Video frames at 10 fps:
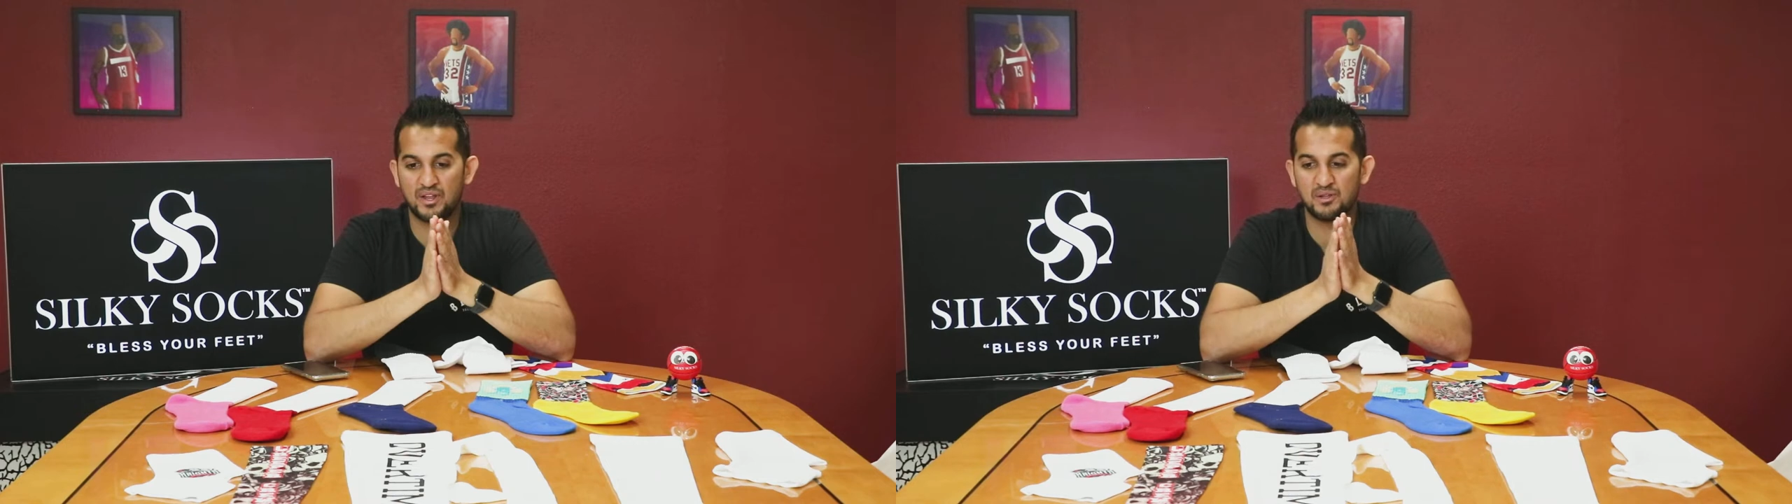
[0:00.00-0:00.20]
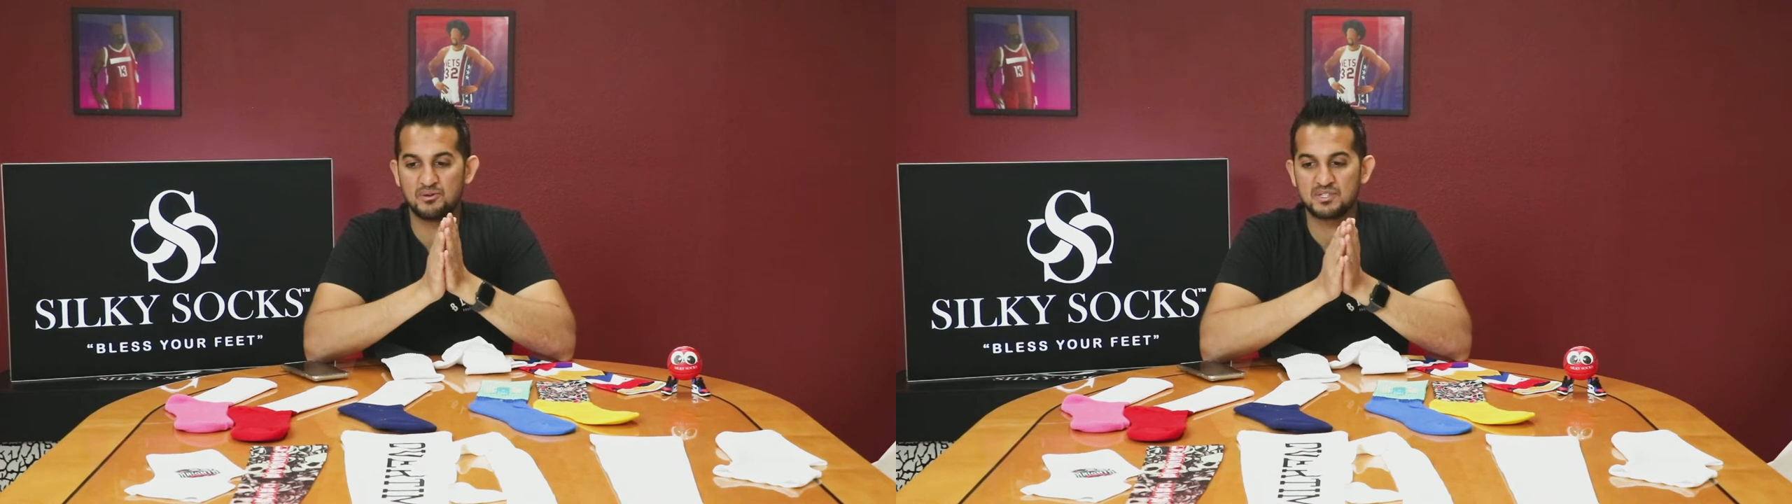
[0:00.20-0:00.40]

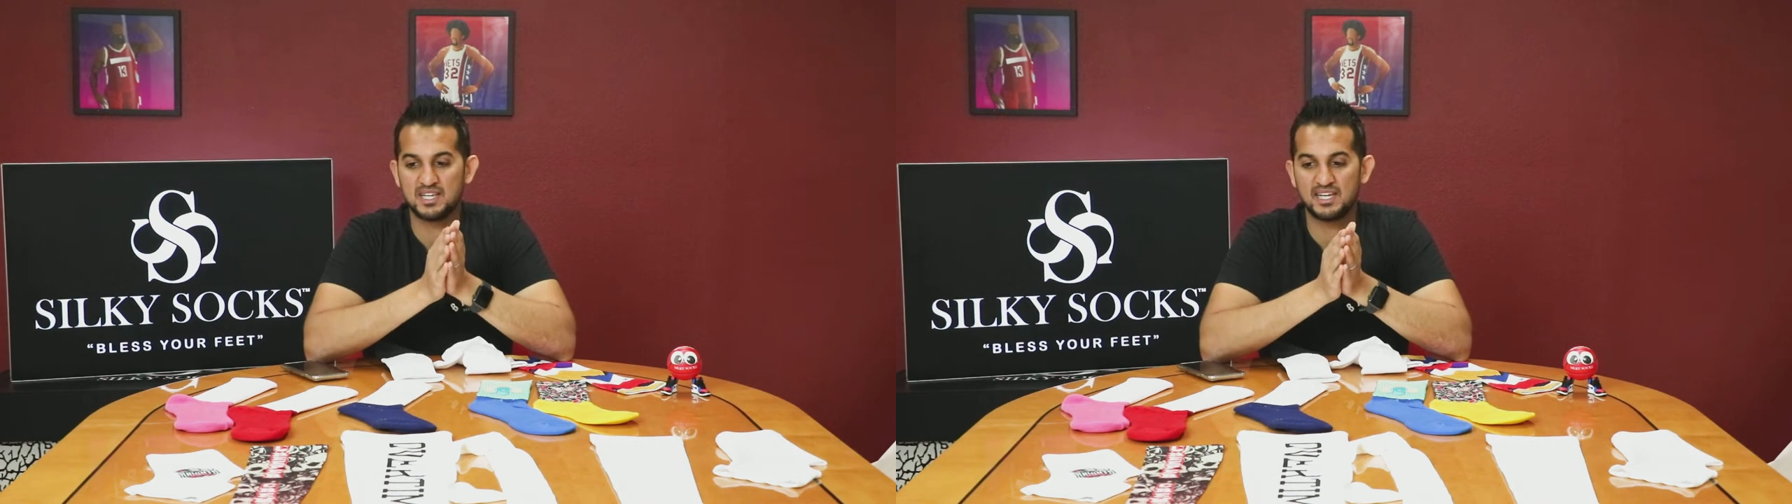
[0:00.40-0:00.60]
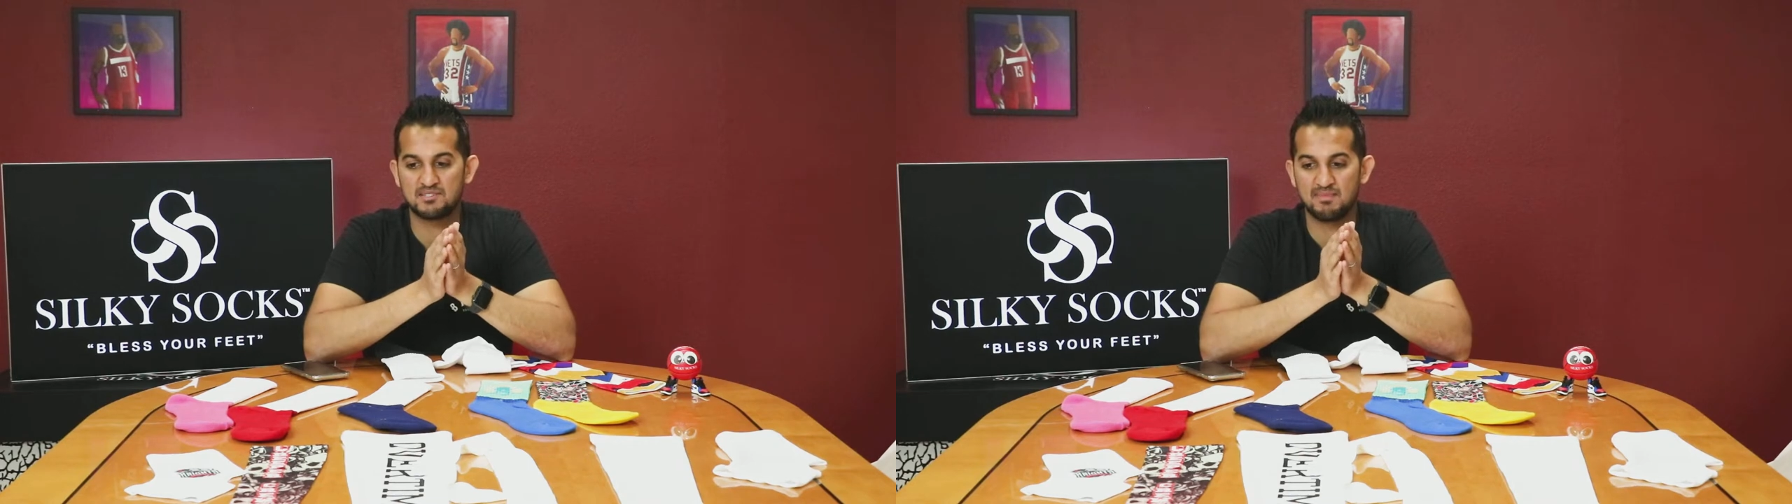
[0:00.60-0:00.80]
of those
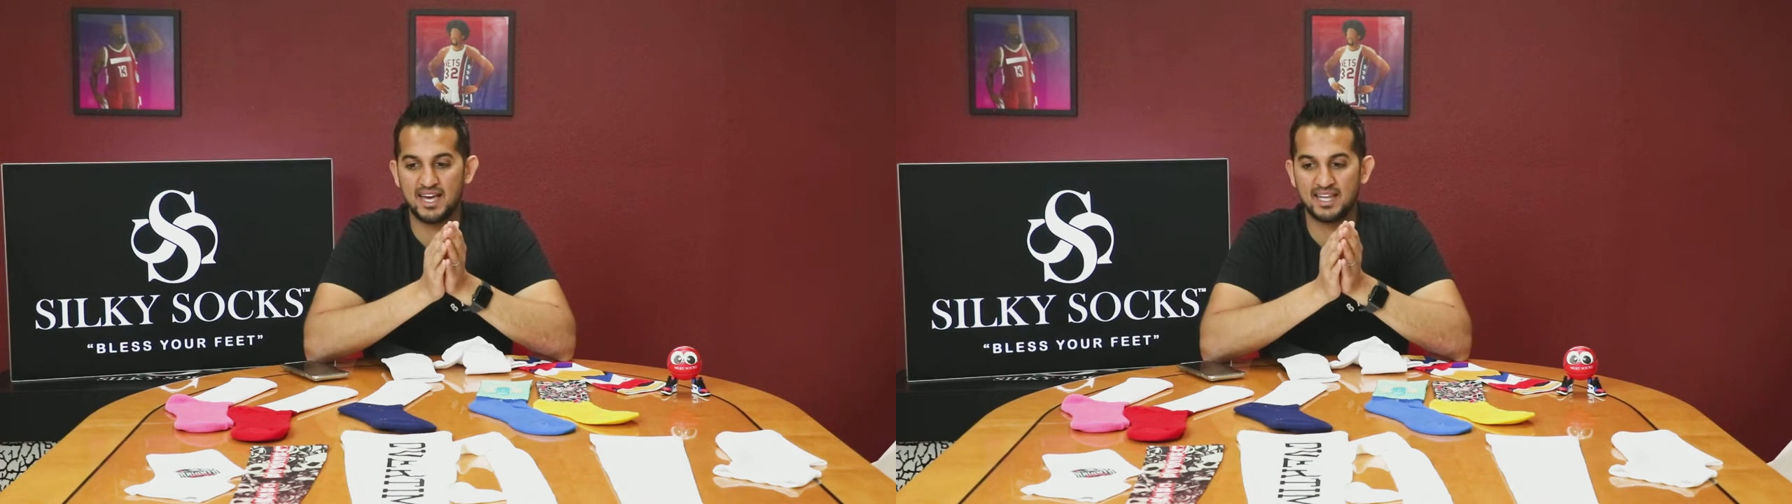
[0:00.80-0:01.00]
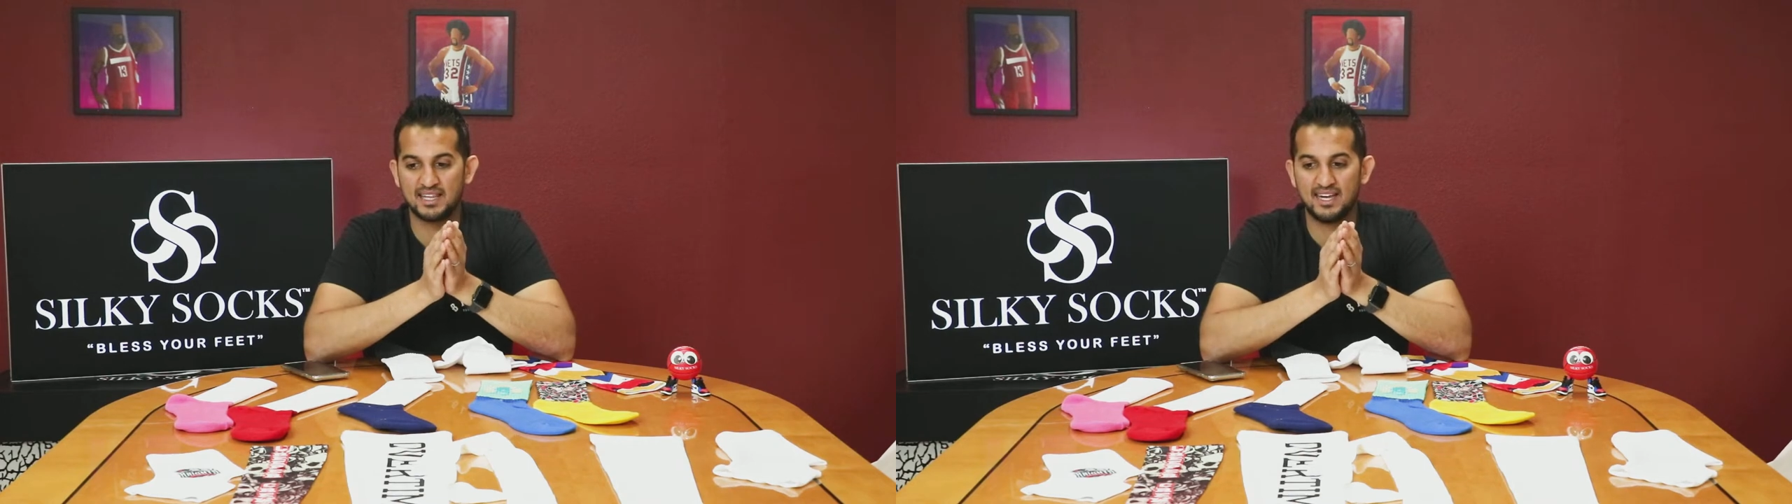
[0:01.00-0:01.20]
things, man,